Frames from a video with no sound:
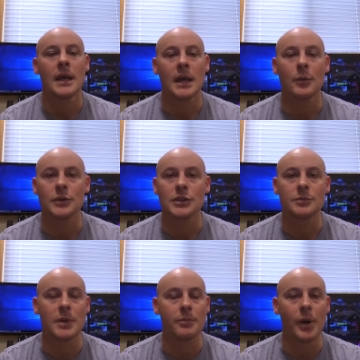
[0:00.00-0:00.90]
it would
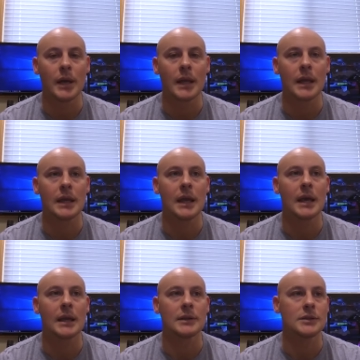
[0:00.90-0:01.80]
just be buggy
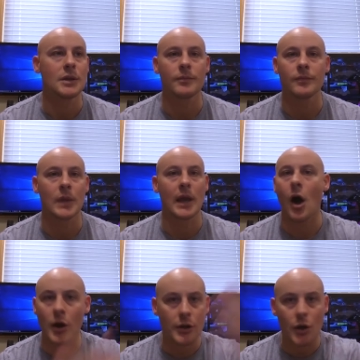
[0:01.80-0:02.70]
and some like
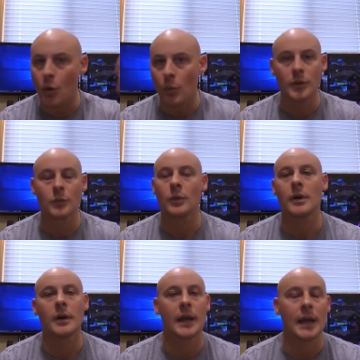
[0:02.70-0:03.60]
audio wouldn't
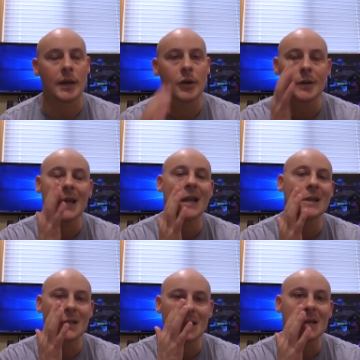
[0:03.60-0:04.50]
work and I couldn't get
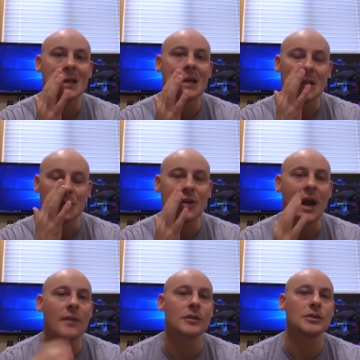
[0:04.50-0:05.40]
it to the
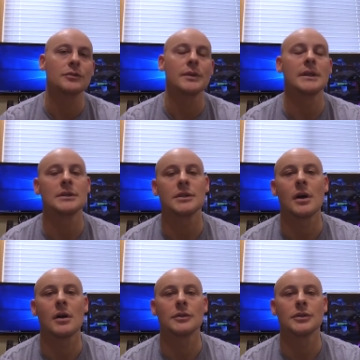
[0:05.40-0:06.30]
drivers to
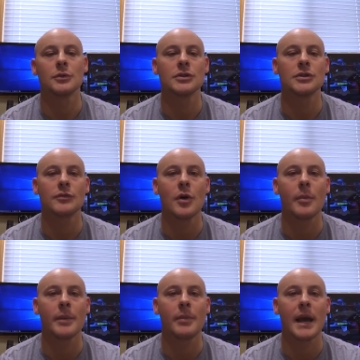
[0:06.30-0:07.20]
reinstall. So it was just a real
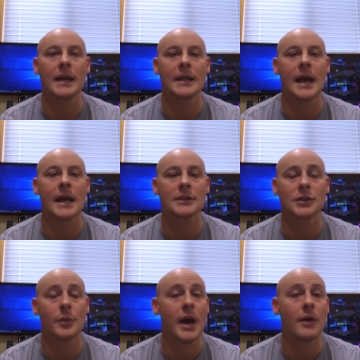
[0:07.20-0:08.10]
big pain in the ass.
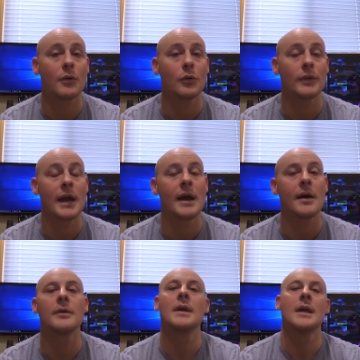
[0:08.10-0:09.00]
So the way I roll
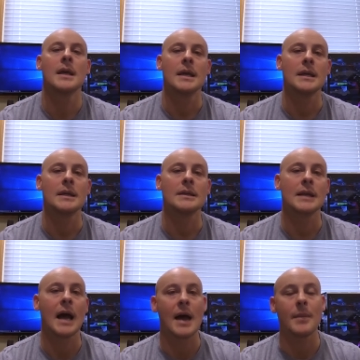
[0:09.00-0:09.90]
now is
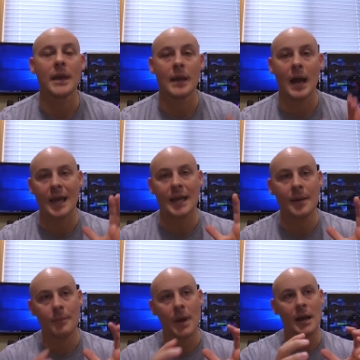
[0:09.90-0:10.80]
I make I
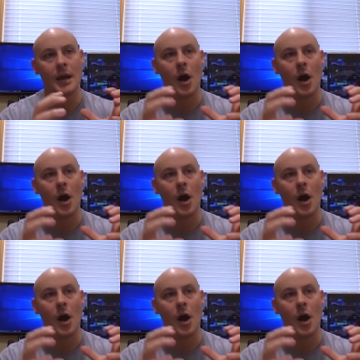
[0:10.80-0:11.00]
get my